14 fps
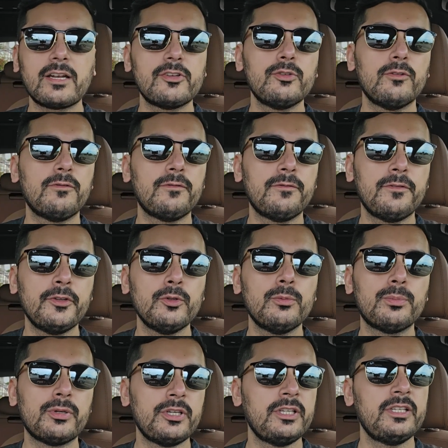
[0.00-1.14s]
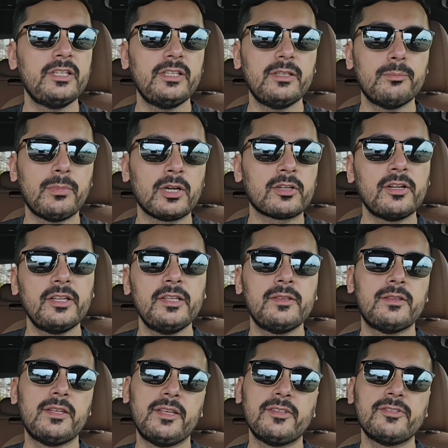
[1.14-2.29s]
gotta do a few pre-Baqarah
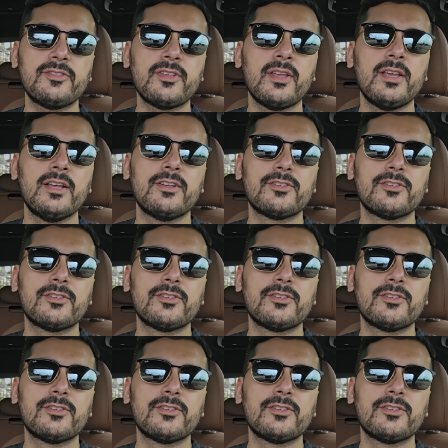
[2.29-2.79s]
Eid things.